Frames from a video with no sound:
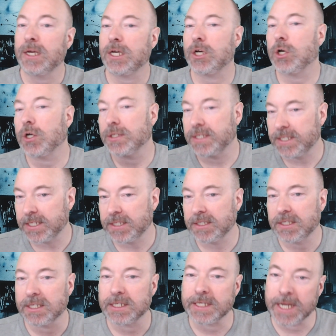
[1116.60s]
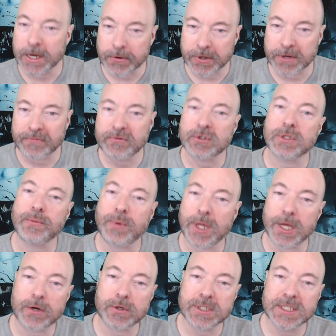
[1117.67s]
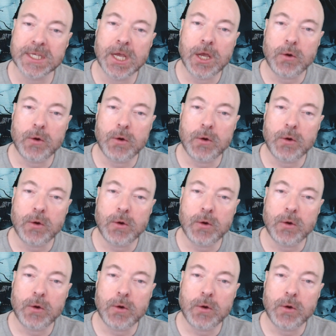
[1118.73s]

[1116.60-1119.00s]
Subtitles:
a consistent narrative to the players